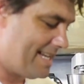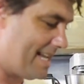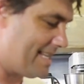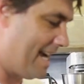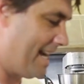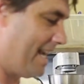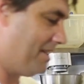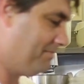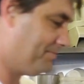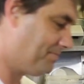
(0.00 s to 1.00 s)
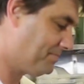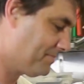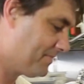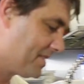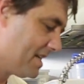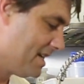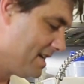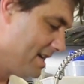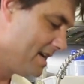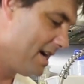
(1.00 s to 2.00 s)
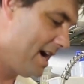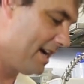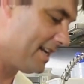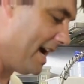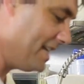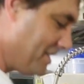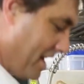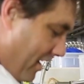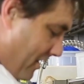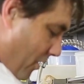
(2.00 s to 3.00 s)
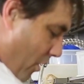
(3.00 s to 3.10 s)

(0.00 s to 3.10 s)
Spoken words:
Get that in. Okay, so